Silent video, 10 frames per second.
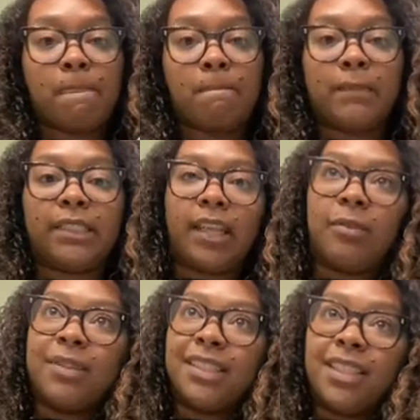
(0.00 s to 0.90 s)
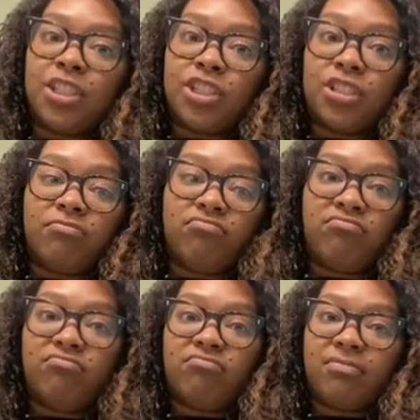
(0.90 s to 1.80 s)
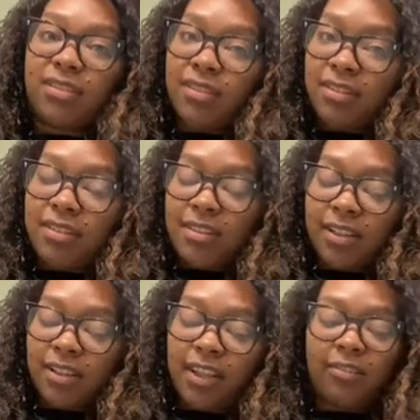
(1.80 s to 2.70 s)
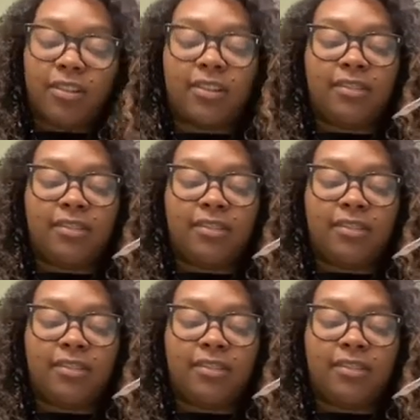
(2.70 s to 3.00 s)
my scalp isn't itchy later on.